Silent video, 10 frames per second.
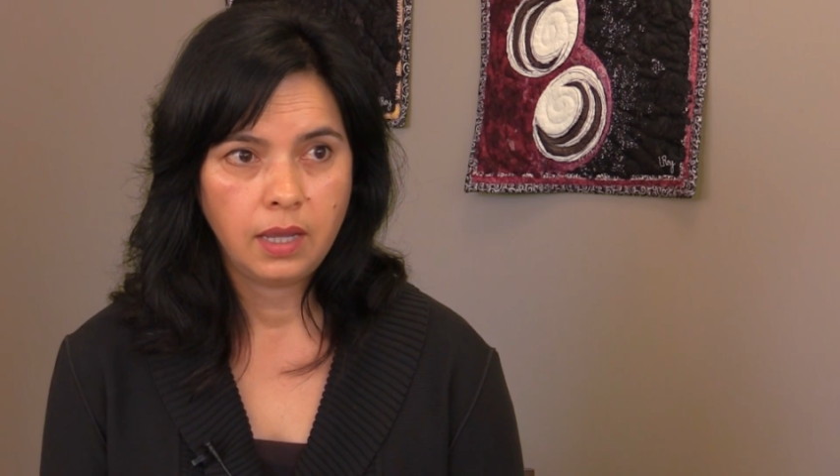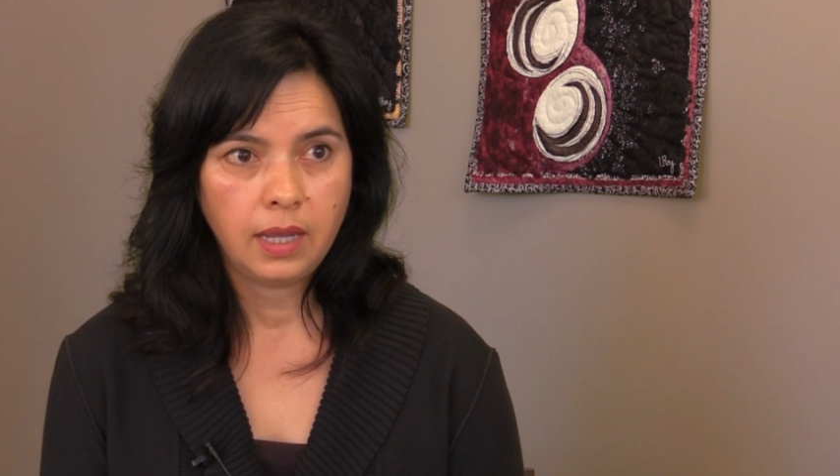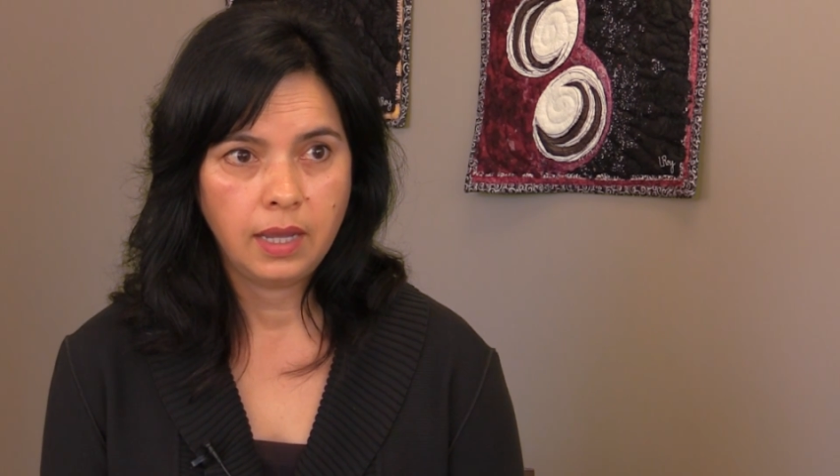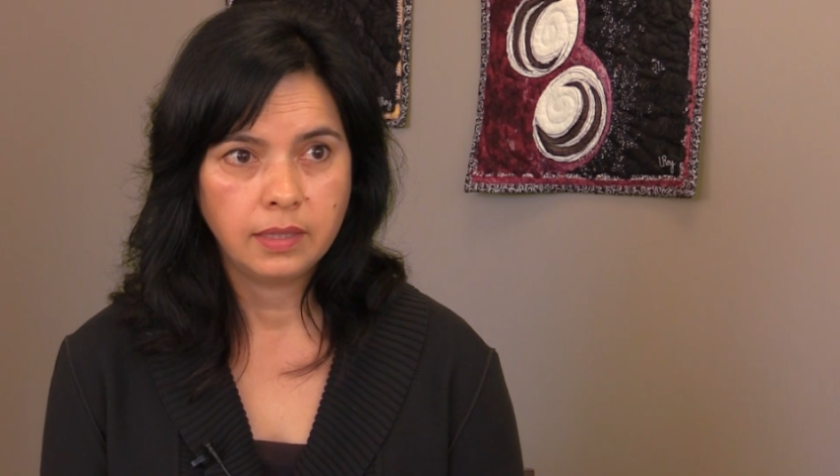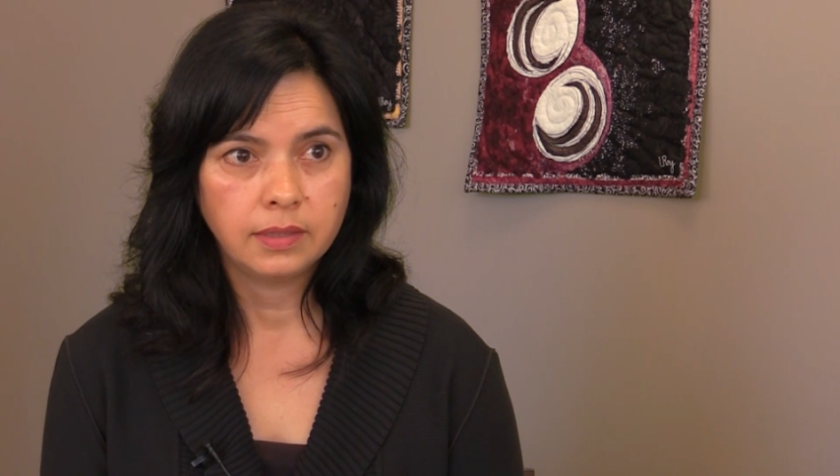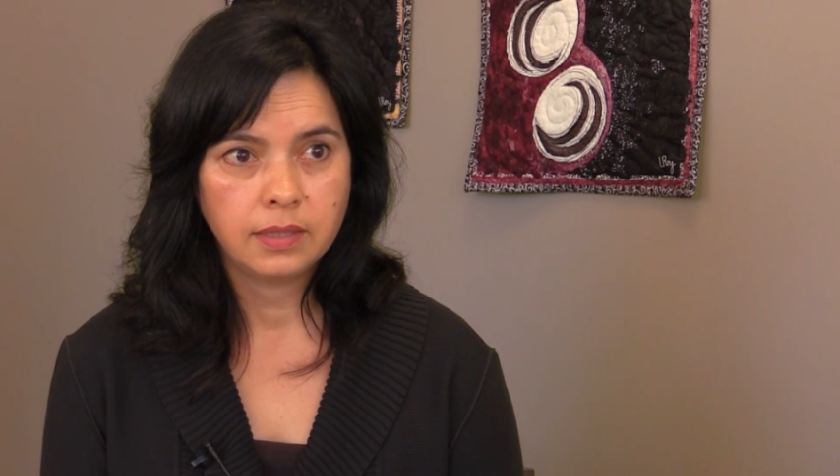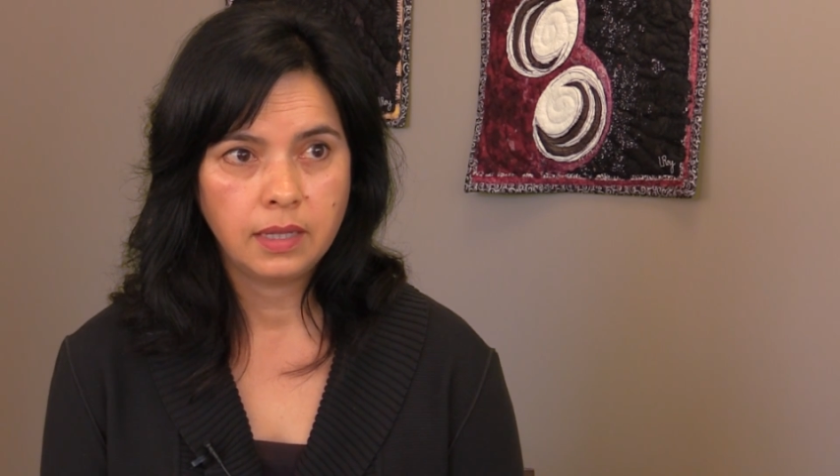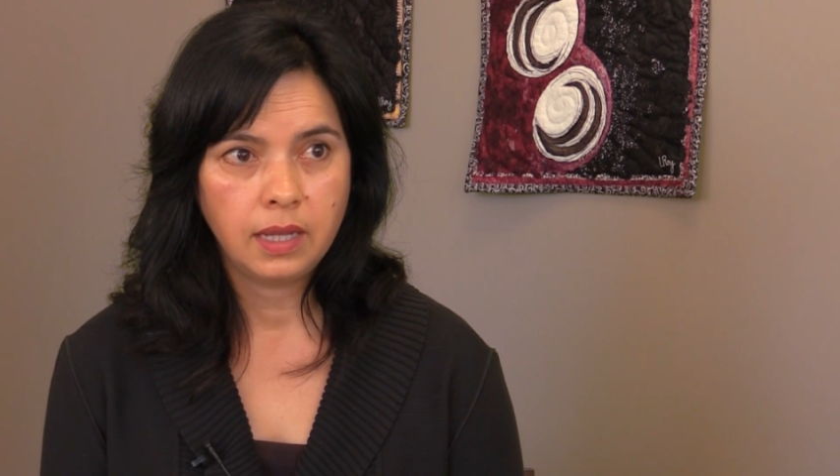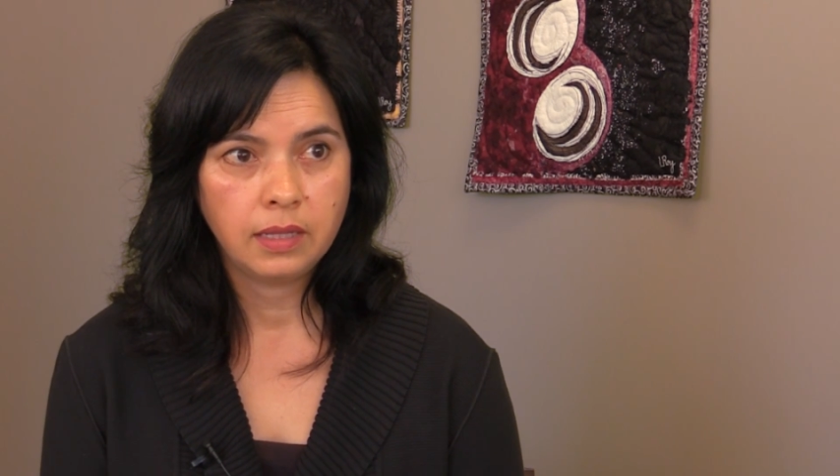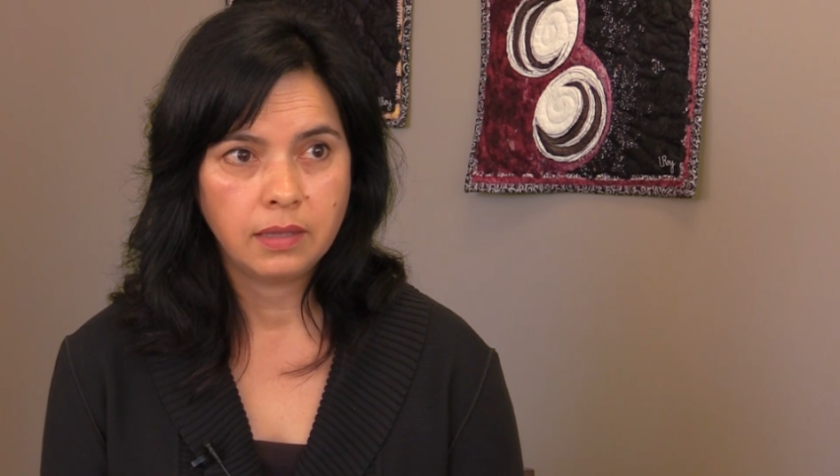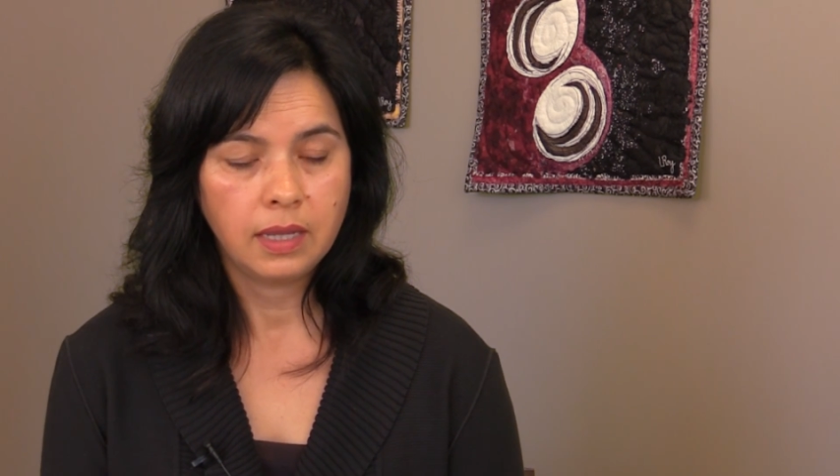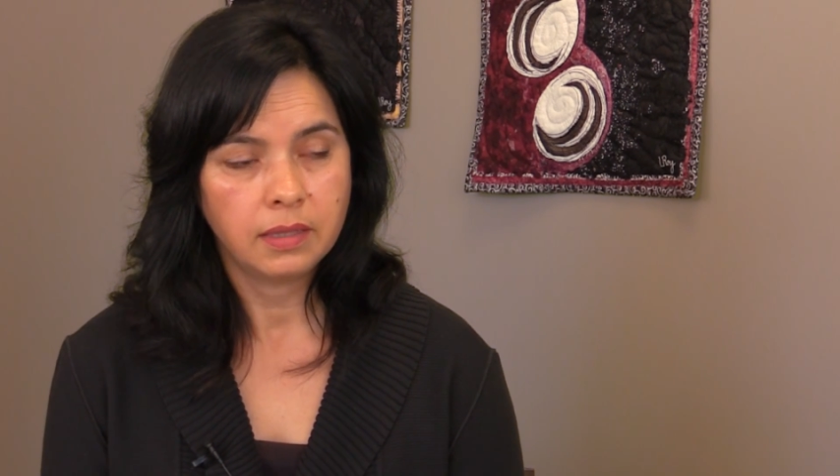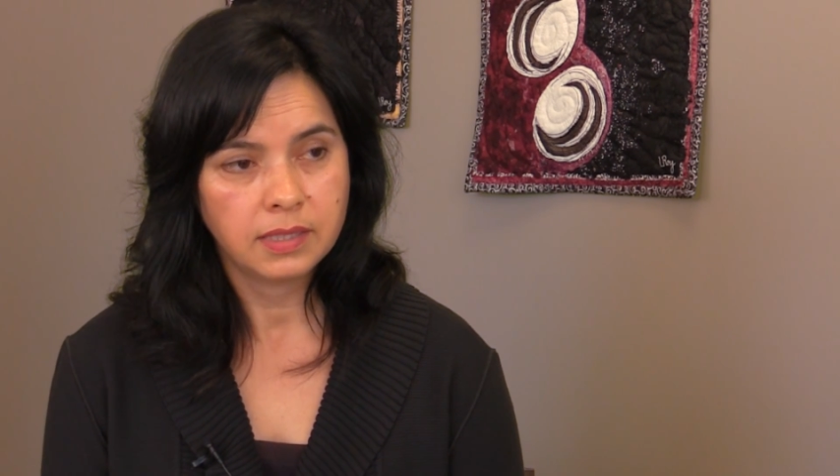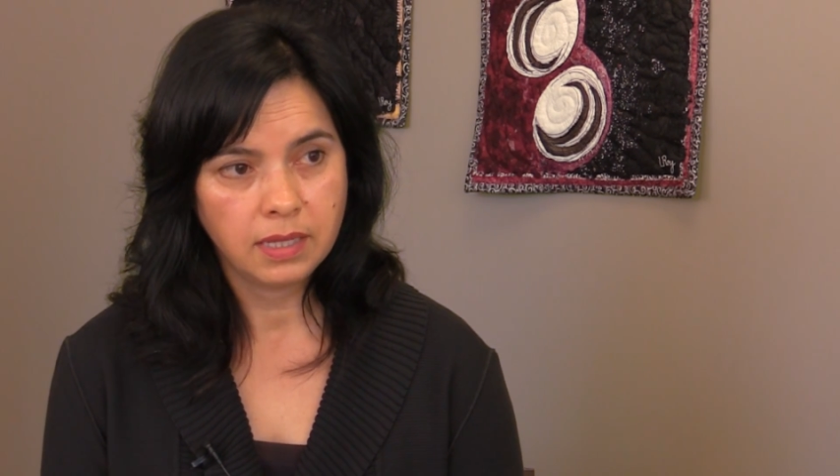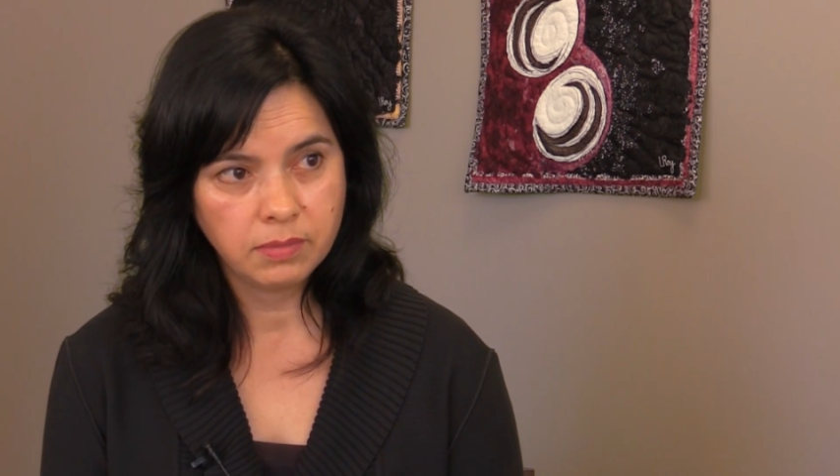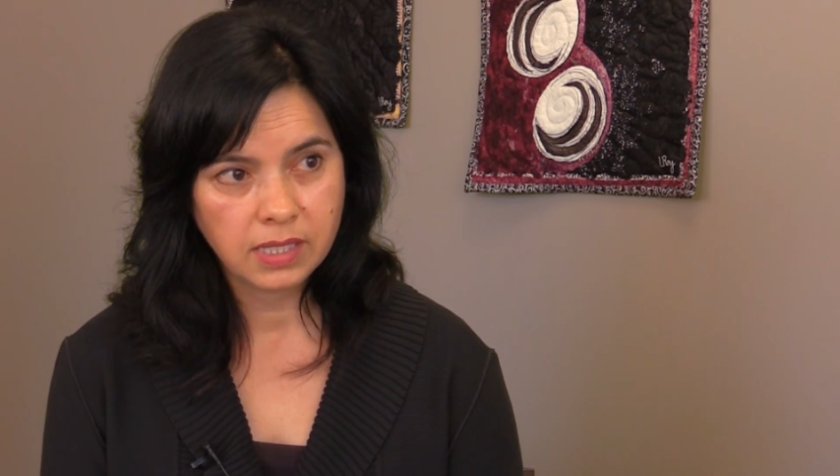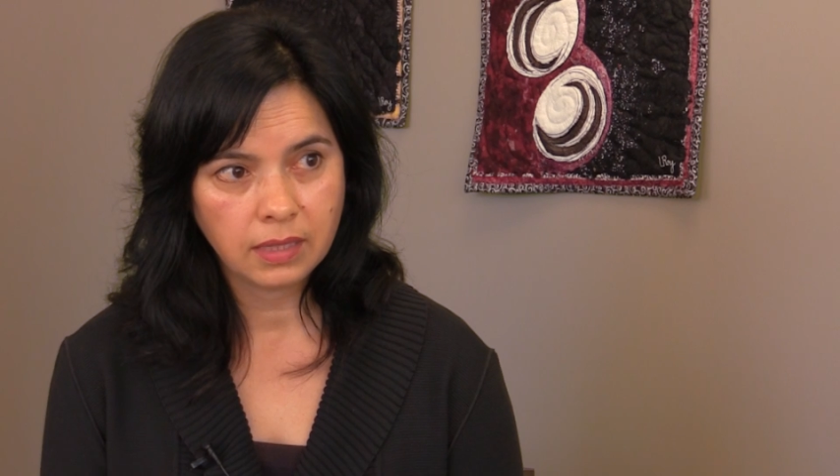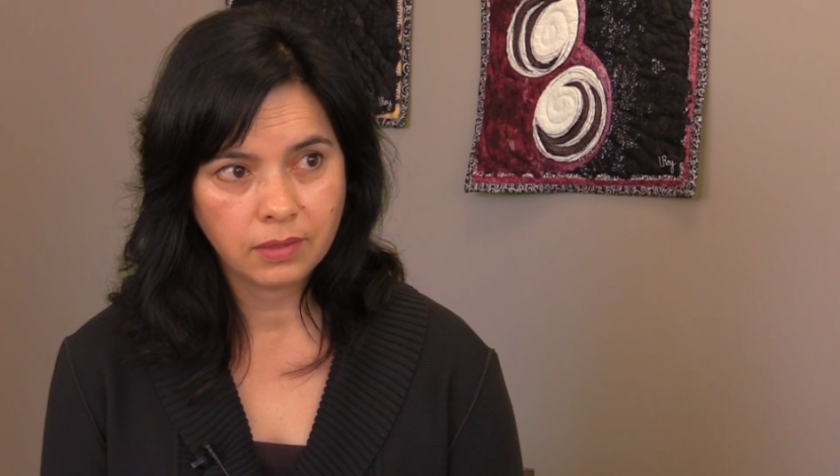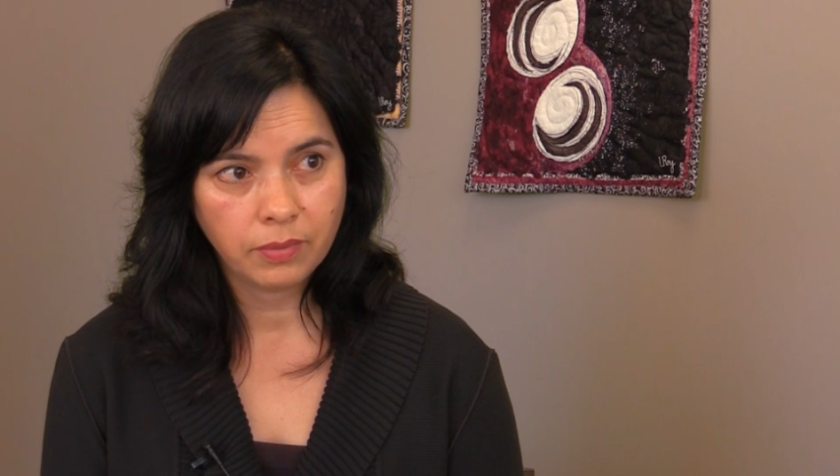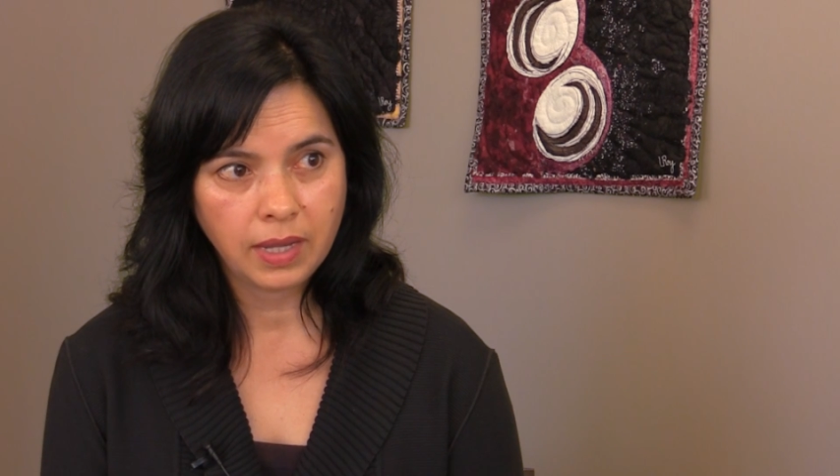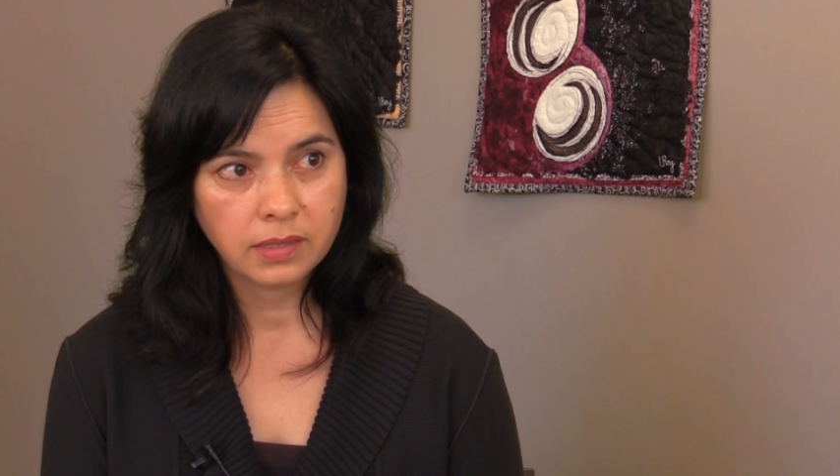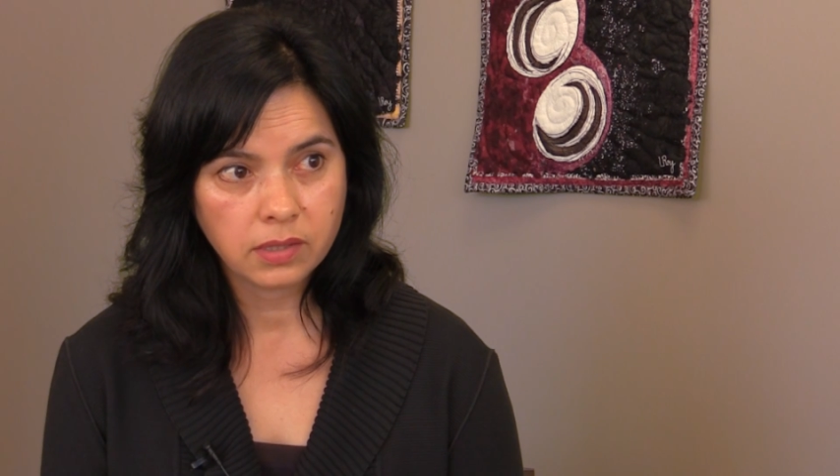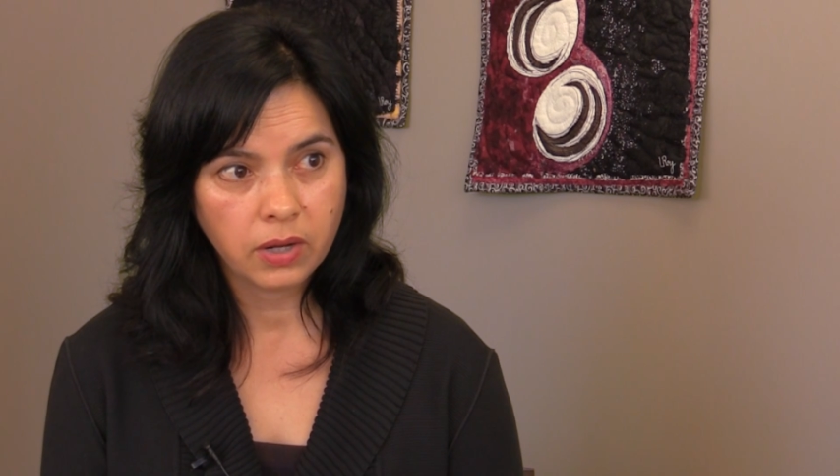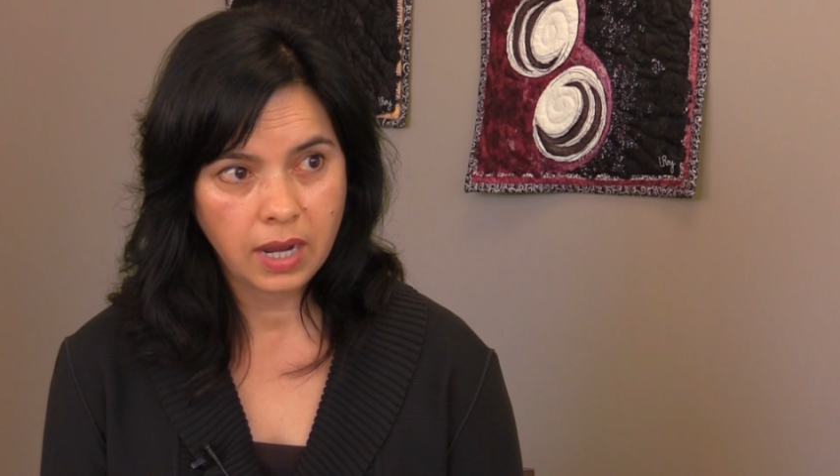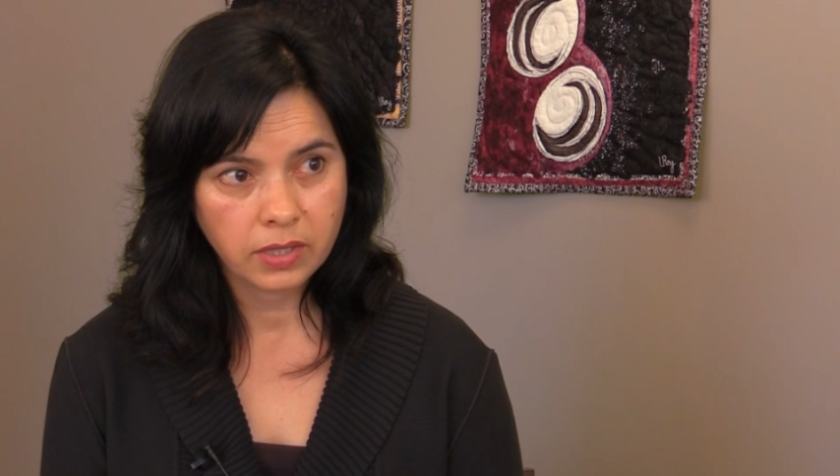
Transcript: And it, it, seems that the rates are